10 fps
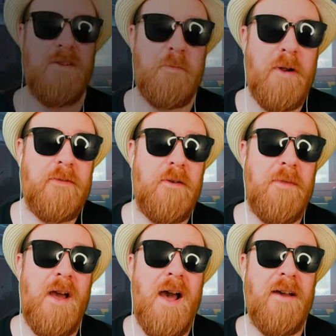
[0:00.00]
apart from
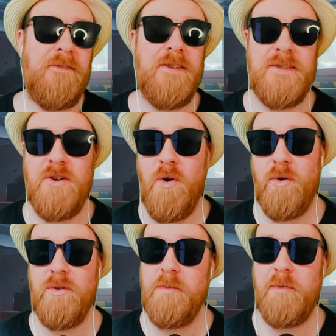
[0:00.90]
the obvious
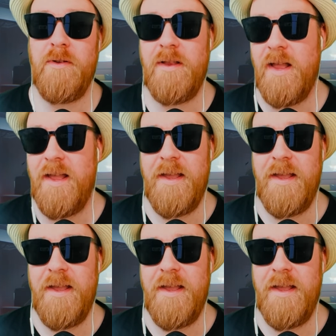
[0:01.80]
horrible